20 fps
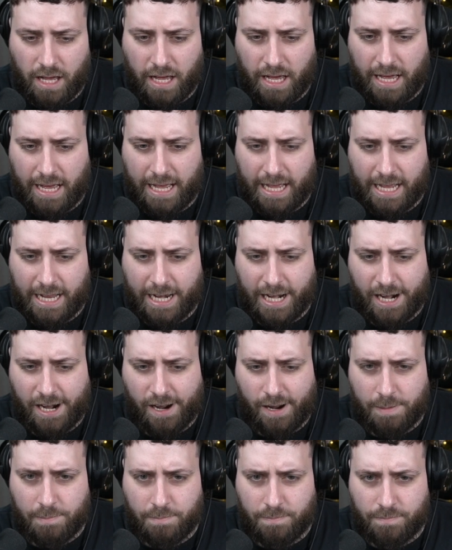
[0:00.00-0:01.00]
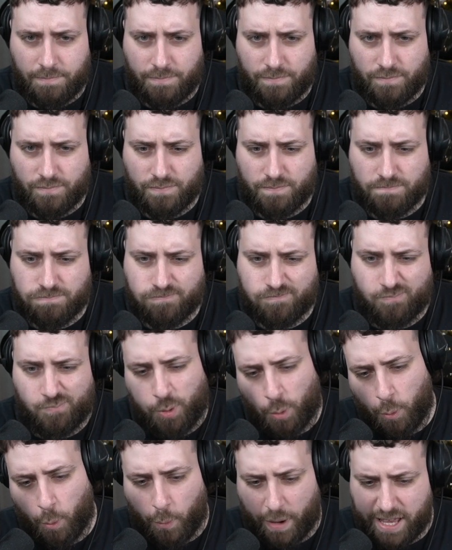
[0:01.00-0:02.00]
But
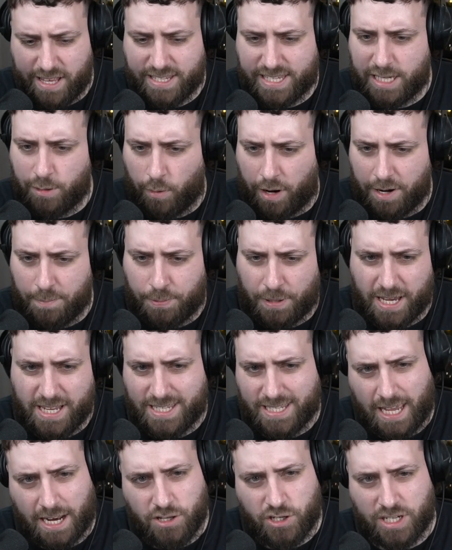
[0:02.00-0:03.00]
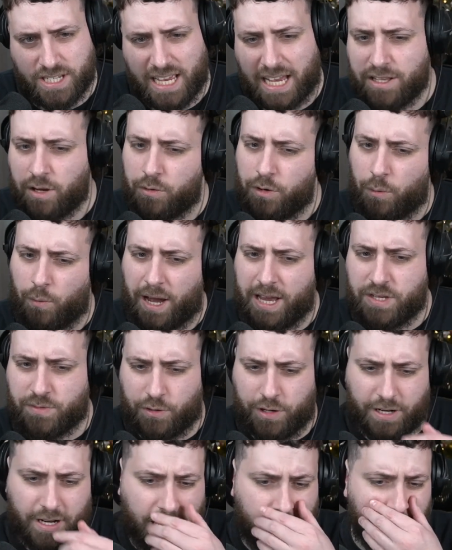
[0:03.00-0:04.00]
we'll wait and see where he plays his energies. I don't know why he's
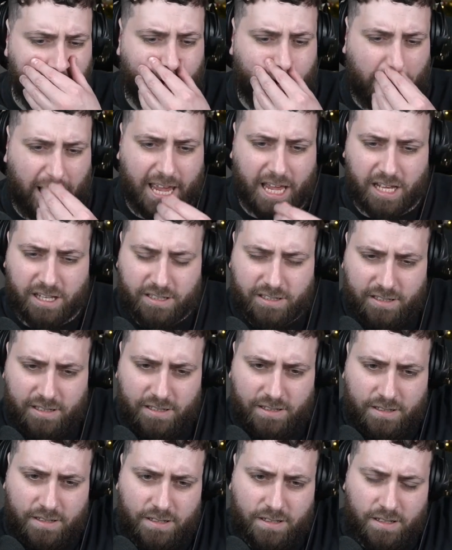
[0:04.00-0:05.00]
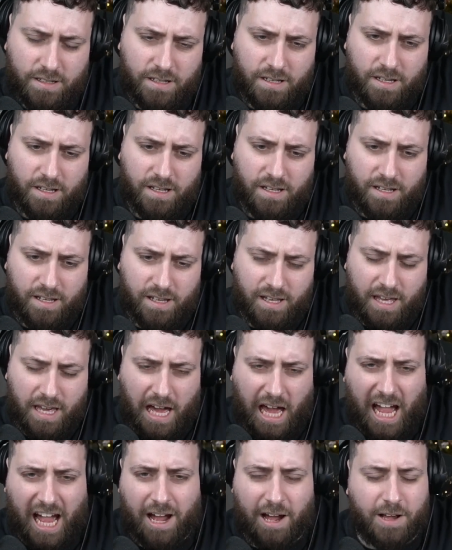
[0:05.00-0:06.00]
running Fire.
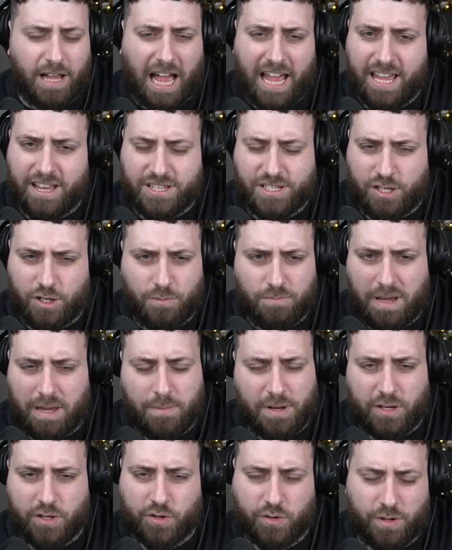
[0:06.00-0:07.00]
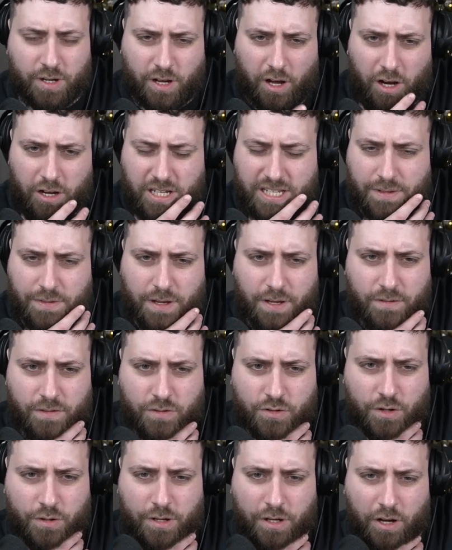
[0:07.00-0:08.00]
I assume maybe a Drudagon, because I think
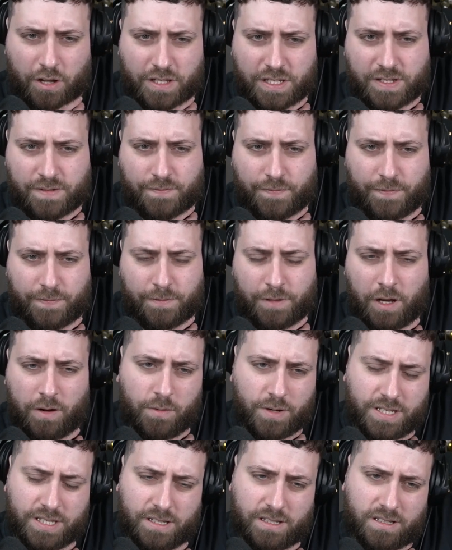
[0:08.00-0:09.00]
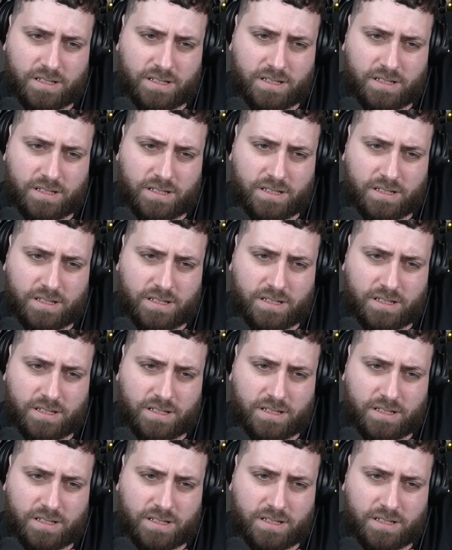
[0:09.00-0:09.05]
Drudagon's... No, he's...